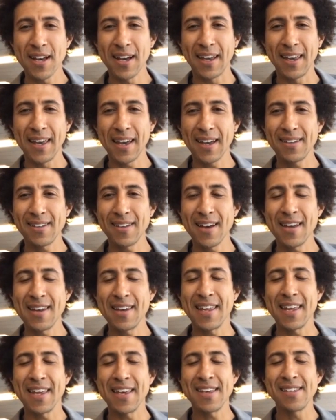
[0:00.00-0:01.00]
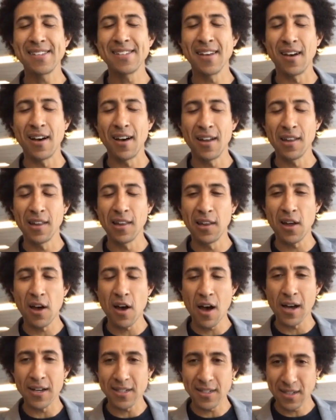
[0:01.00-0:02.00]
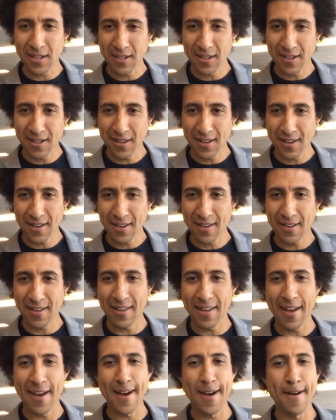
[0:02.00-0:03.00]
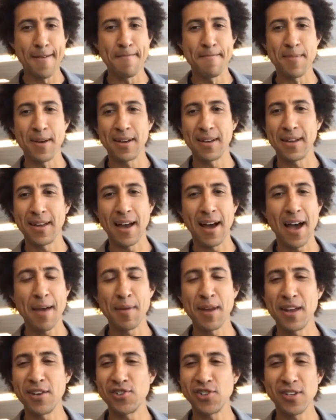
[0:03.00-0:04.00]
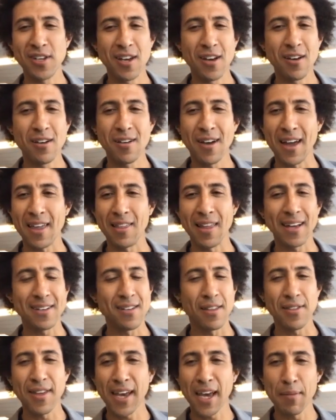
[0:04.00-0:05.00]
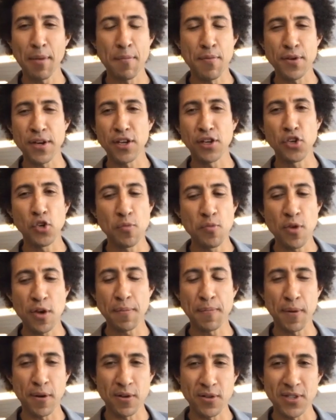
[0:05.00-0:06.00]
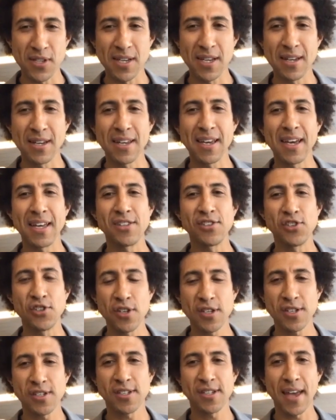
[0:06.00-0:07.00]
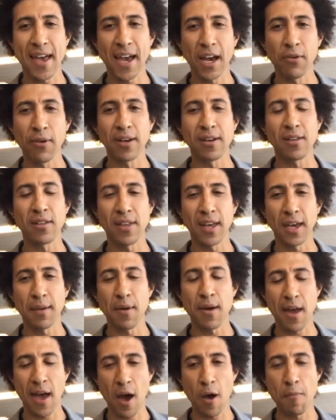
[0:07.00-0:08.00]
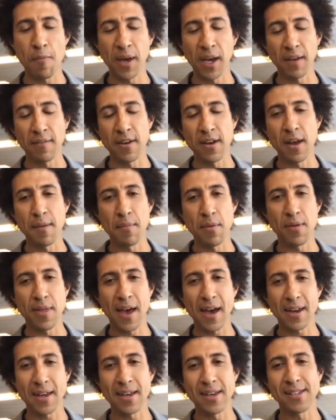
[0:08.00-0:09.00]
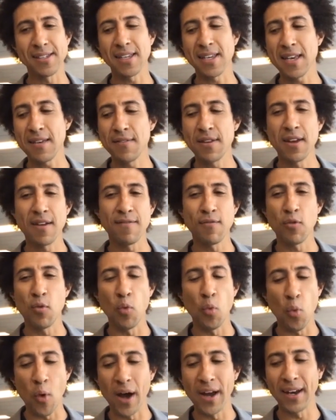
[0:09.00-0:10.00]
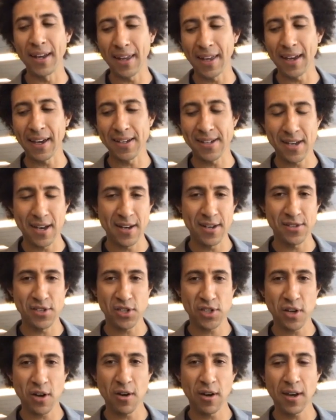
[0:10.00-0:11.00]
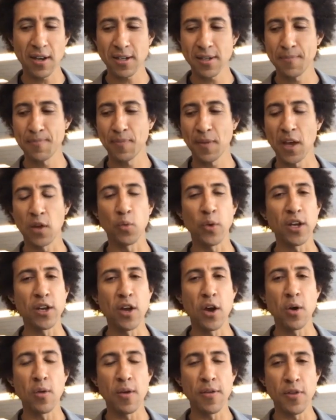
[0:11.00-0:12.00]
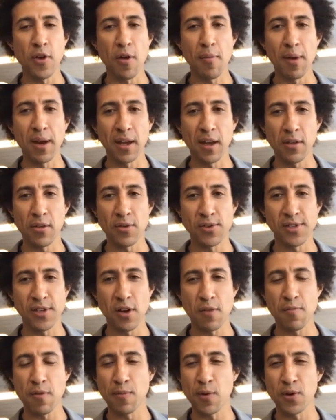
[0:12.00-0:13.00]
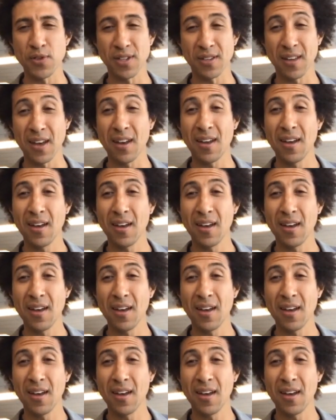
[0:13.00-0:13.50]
gigaton is a lot. I'm an engineer. I like to think I'm a pretty numerate person. It's just staggering to think about how big of a number that is, even if 1 gigaton is a target. And we know that there are many others that are proposing that